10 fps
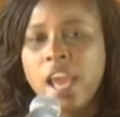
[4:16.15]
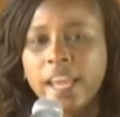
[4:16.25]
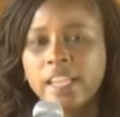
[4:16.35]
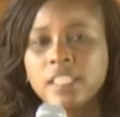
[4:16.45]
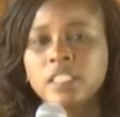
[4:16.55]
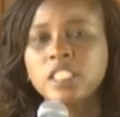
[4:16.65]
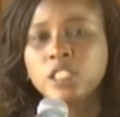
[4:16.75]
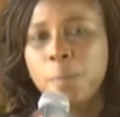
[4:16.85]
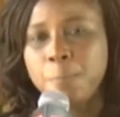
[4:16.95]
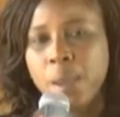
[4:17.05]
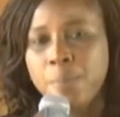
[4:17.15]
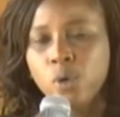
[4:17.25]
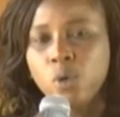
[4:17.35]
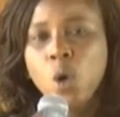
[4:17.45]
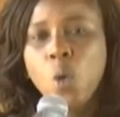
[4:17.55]
And these young
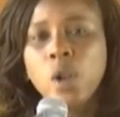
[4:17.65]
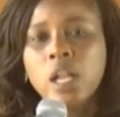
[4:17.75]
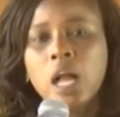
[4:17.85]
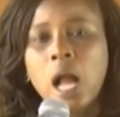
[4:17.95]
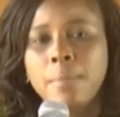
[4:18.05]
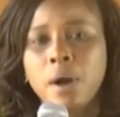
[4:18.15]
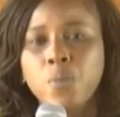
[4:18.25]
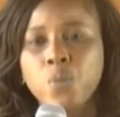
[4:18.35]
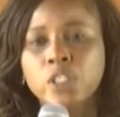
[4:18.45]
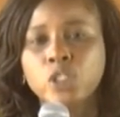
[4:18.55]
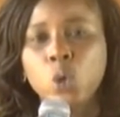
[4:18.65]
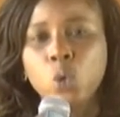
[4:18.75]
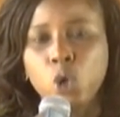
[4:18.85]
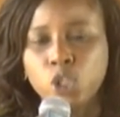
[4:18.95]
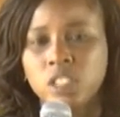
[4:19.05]
people will come up with
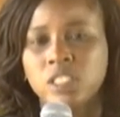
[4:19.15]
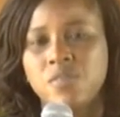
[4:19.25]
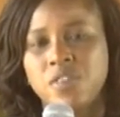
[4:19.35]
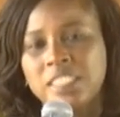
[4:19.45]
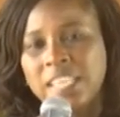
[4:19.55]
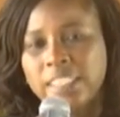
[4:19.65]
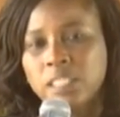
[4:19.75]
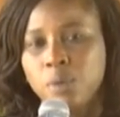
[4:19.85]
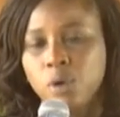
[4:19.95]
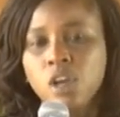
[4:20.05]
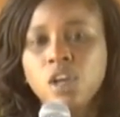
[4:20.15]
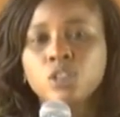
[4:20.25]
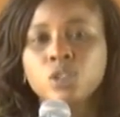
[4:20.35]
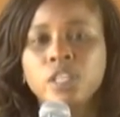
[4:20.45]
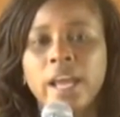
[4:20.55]
solutions that are very tangible
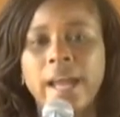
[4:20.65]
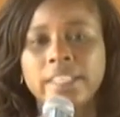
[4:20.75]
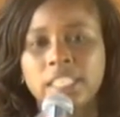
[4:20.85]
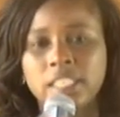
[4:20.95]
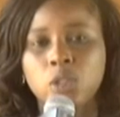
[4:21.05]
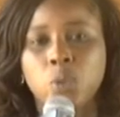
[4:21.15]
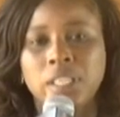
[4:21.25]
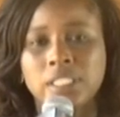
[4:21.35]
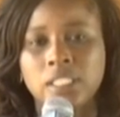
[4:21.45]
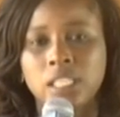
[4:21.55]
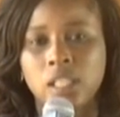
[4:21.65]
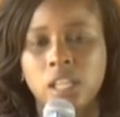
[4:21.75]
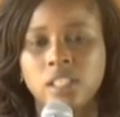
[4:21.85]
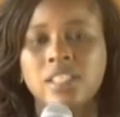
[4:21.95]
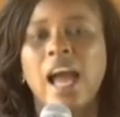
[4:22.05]
to the Agenda
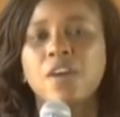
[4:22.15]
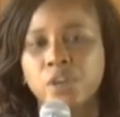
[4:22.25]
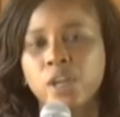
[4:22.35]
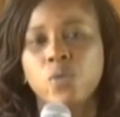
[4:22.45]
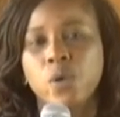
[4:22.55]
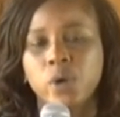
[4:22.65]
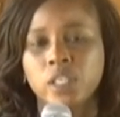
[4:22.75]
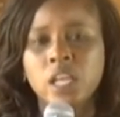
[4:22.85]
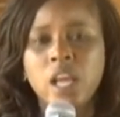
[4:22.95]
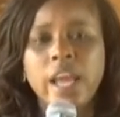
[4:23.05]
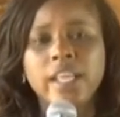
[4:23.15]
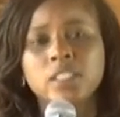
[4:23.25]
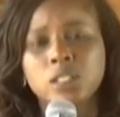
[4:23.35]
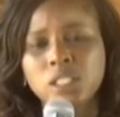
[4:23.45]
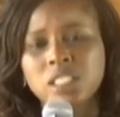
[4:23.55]
2063, the Africa we want, and the
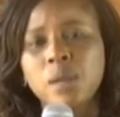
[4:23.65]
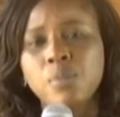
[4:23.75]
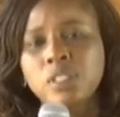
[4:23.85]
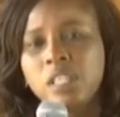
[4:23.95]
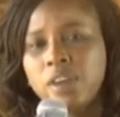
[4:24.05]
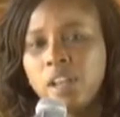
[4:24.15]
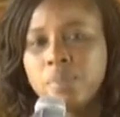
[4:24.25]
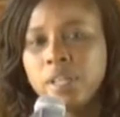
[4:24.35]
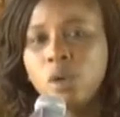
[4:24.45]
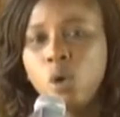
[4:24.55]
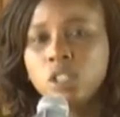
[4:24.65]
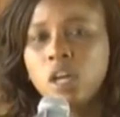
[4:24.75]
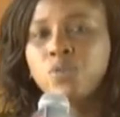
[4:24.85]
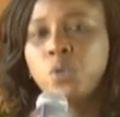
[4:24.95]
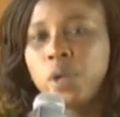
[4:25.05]
Sustainable Development Goals
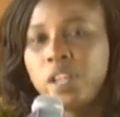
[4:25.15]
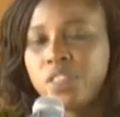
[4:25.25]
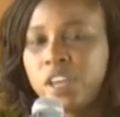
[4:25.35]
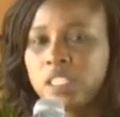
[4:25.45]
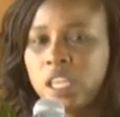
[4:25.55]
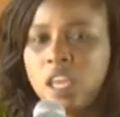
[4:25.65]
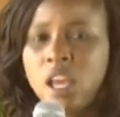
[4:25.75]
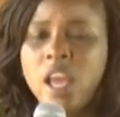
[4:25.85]
of 2030.